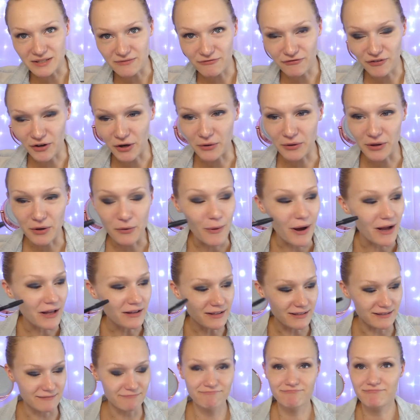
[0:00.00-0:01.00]
it fairly well.
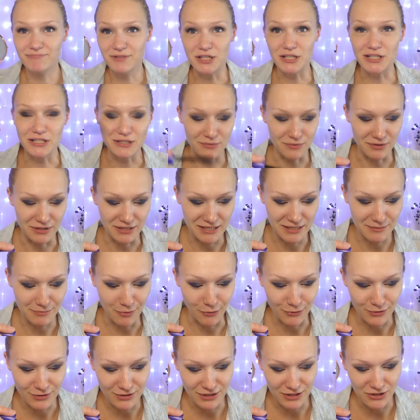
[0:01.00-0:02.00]
It does what it's
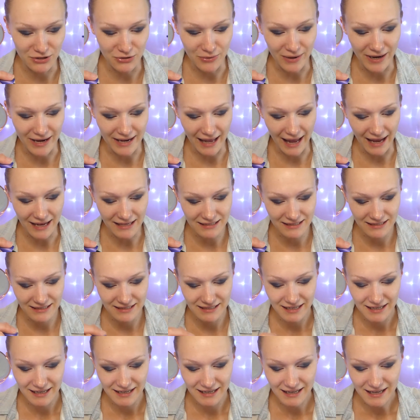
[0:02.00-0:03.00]
supposed to do, I guess.
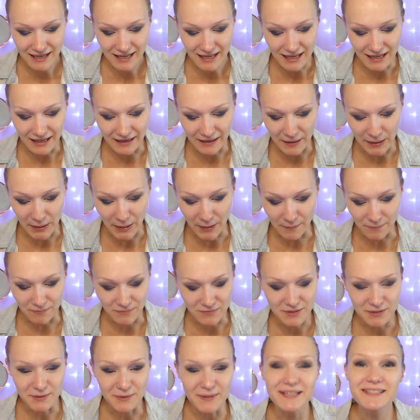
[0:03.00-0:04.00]

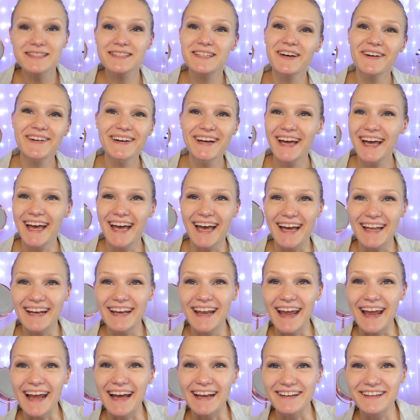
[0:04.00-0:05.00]
So let's go ahead
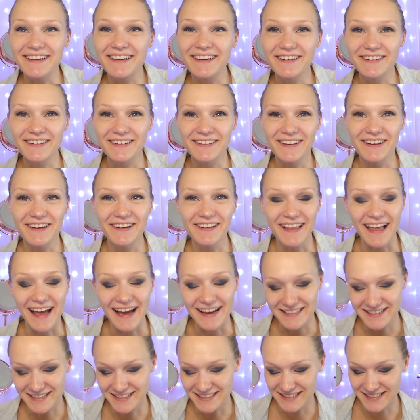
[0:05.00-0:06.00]
and curl our
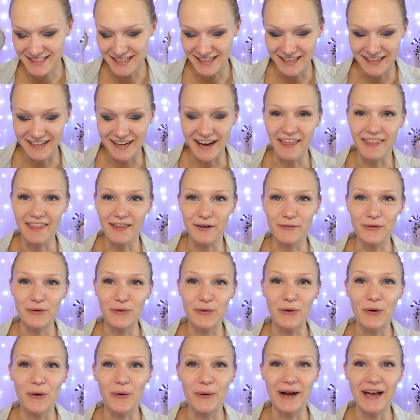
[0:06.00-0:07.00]
lashes here, and then we
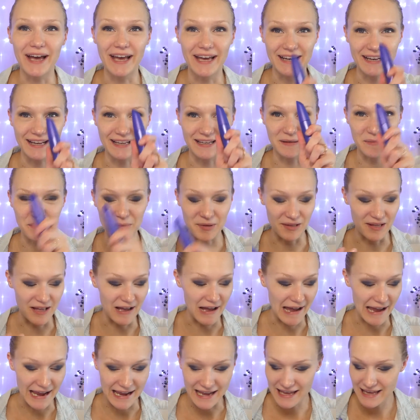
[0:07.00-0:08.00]
will go ahead and
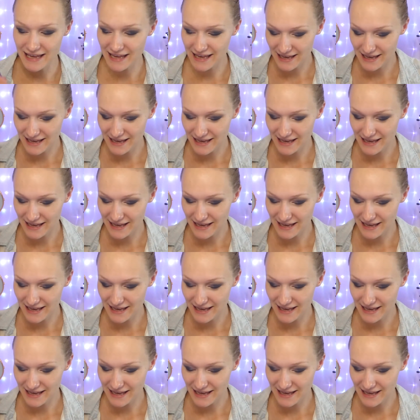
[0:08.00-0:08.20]
apply